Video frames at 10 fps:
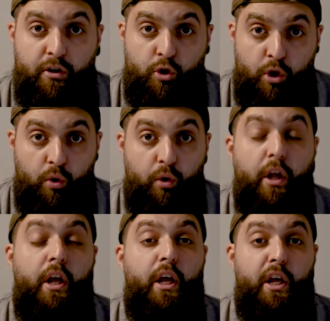So
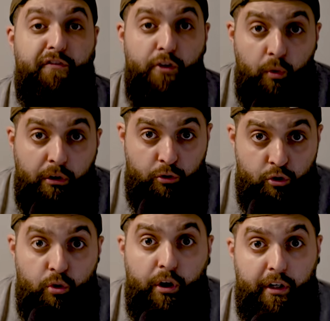if you want to
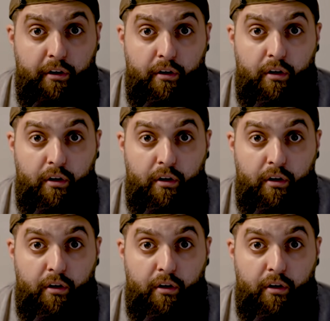join,